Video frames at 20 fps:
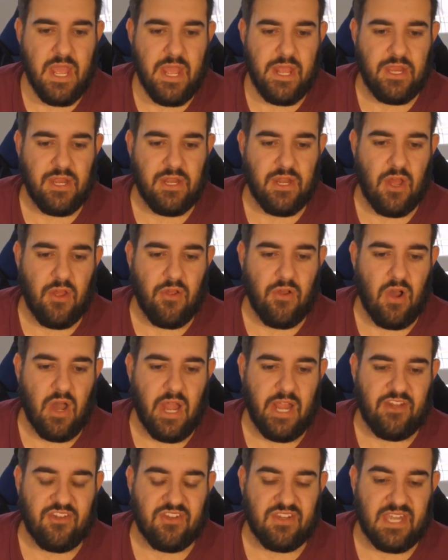you know,
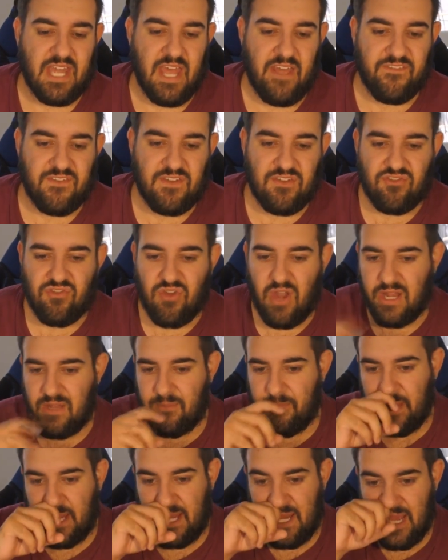I just have to try
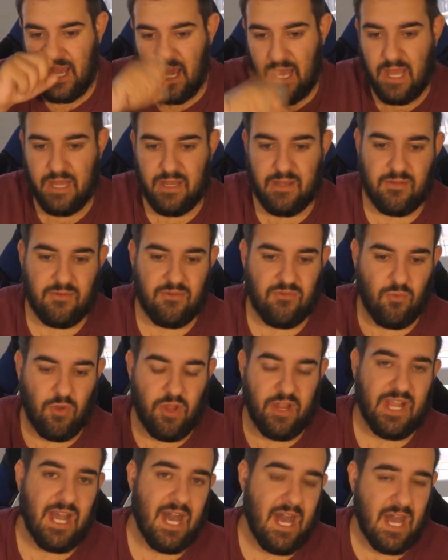to
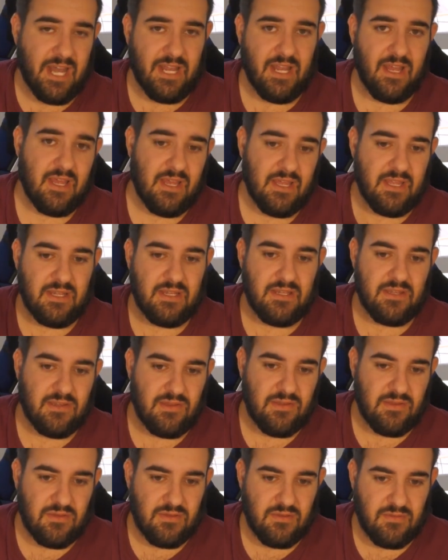work harder
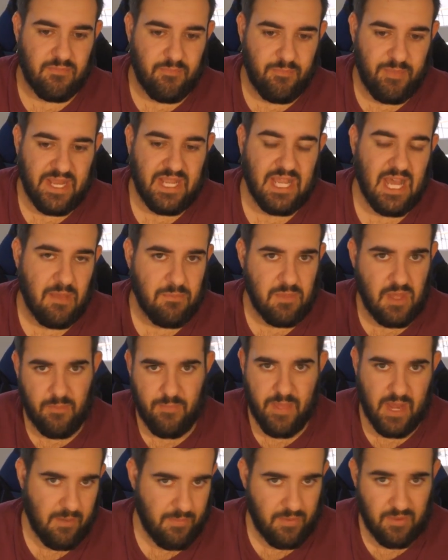to become a
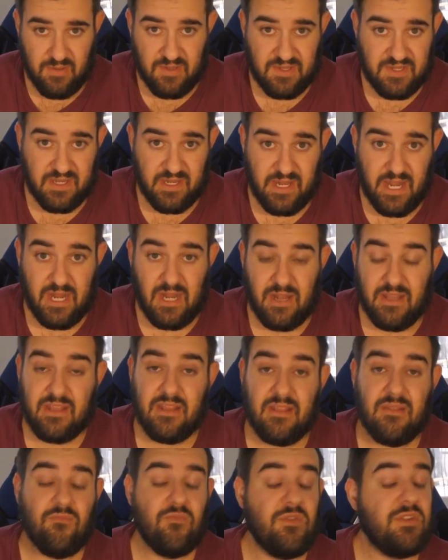better person. And I
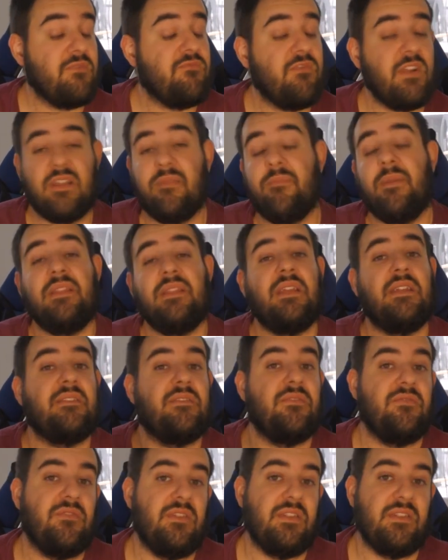would recommend that
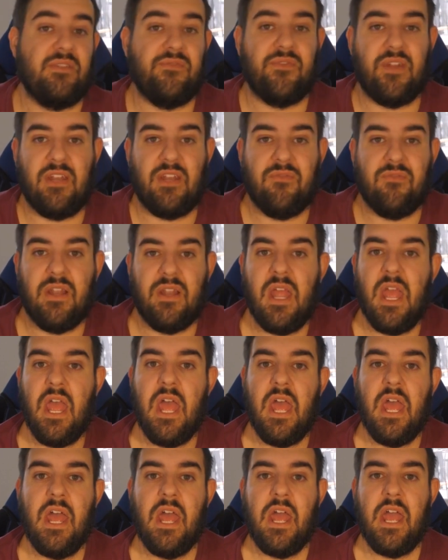to anyone.
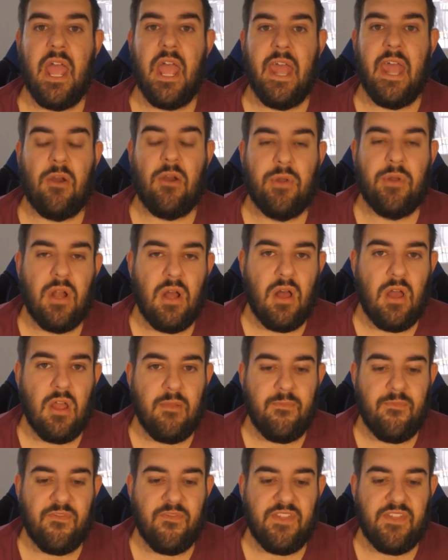And I would
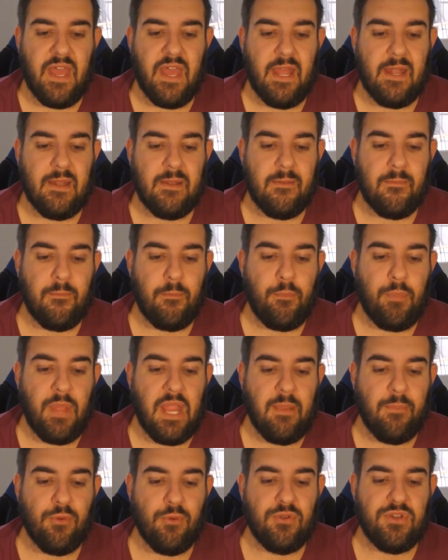hope that
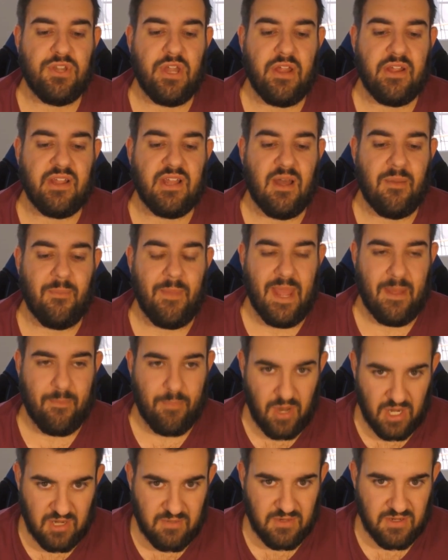people don't come out
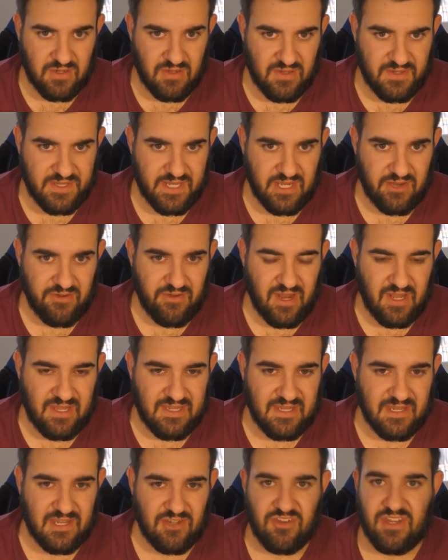Pokemon content creators
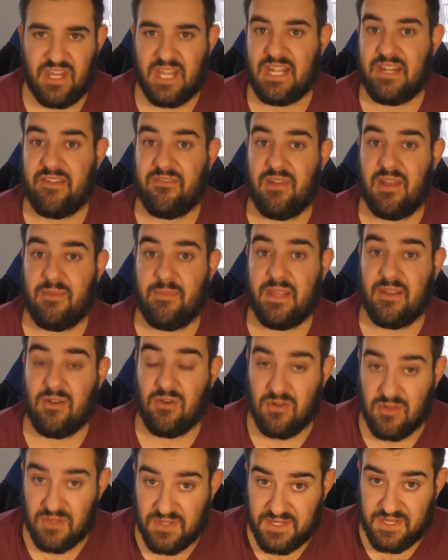in such a negative way
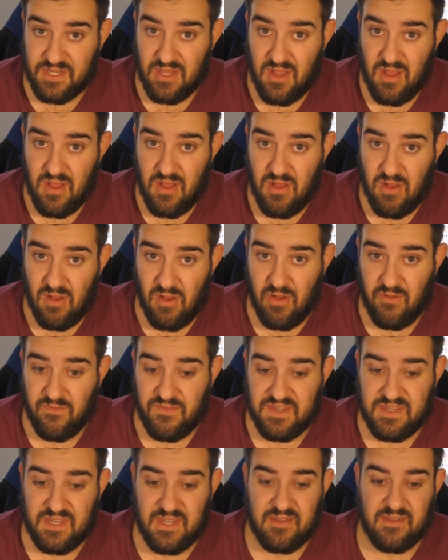because of
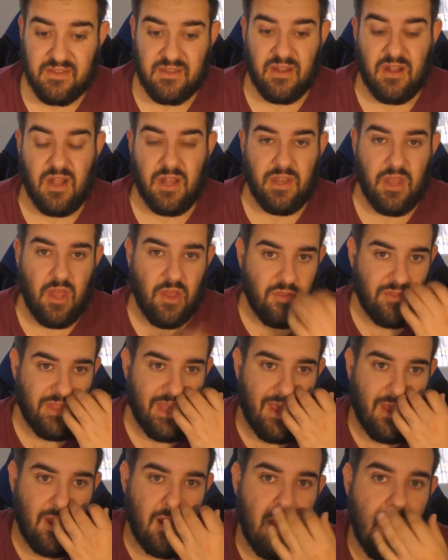this incident. I know
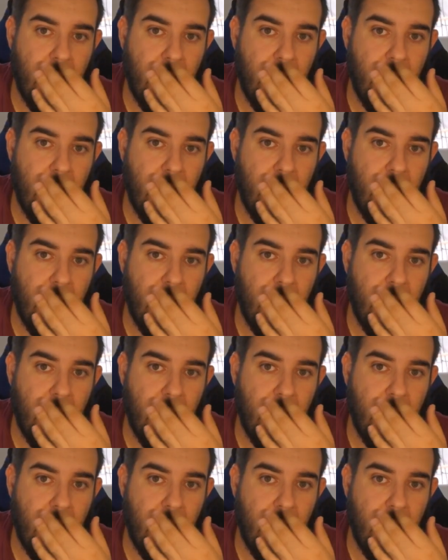that